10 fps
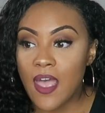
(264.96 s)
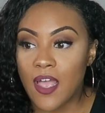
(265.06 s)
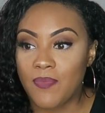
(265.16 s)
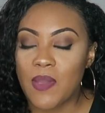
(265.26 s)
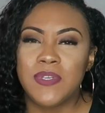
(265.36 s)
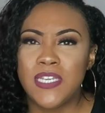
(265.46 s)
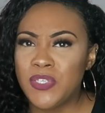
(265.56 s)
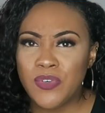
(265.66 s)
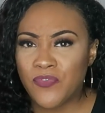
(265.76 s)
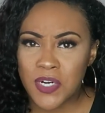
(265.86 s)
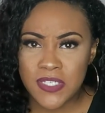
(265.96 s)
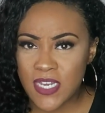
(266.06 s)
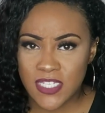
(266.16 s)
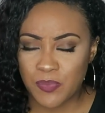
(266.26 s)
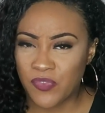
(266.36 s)
Now we didn't do a first
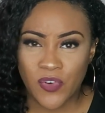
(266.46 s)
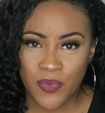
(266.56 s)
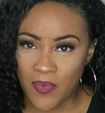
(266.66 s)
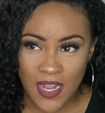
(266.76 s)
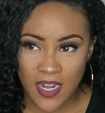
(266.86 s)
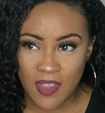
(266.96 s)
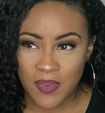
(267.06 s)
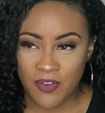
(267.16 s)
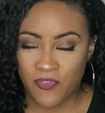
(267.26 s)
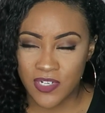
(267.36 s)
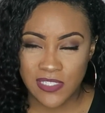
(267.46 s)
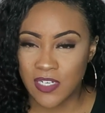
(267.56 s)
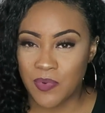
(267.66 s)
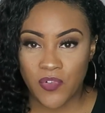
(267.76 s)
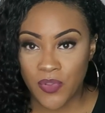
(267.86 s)
dance before the wedding. I mean, a first
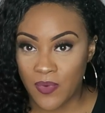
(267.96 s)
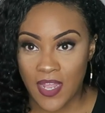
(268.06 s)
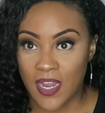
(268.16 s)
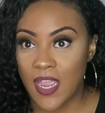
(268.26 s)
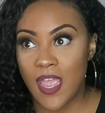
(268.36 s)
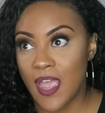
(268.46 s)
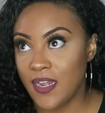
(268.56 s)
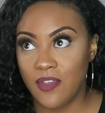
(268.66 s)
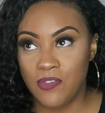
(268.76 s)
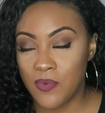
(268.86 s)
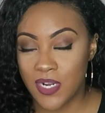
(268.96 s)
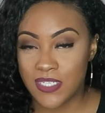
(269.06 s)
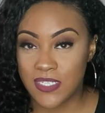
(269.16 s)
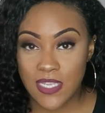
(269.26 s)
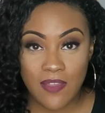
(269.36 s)
look before the wedding. I definitely
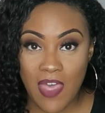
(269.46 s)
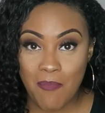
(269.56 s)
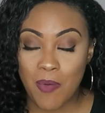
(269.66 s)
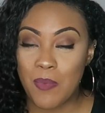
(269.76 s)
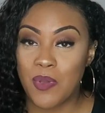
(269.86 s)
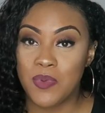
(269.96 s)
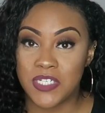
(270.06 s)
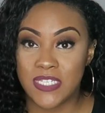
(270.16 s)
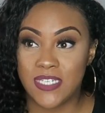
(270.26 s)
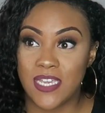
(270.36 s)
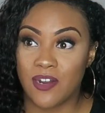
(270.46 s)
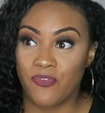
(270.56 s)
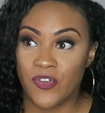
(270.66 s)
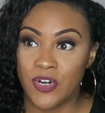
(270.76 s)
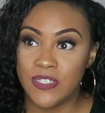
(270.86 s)
wanted to save that moment, but we just did a
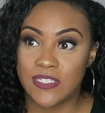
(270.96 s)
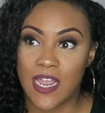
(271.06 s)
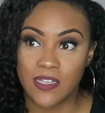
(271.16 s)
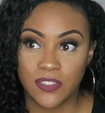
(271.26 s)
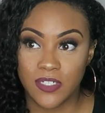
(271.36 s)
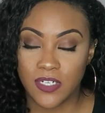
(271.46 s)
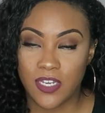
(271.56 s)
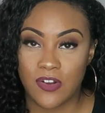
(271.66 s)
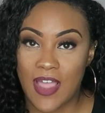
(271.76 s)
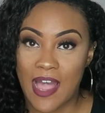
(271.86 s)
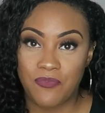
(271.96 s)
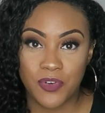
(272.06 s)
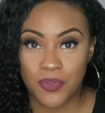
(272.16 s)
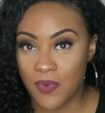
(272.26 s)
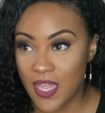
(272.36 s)
first look, you know,
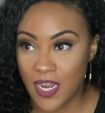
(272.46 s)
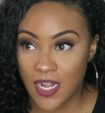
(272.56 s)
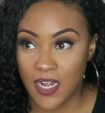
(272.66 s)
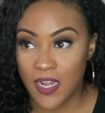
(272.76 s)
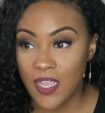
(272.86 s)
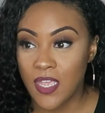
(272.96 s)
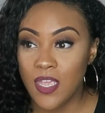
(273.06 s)
after the wedding and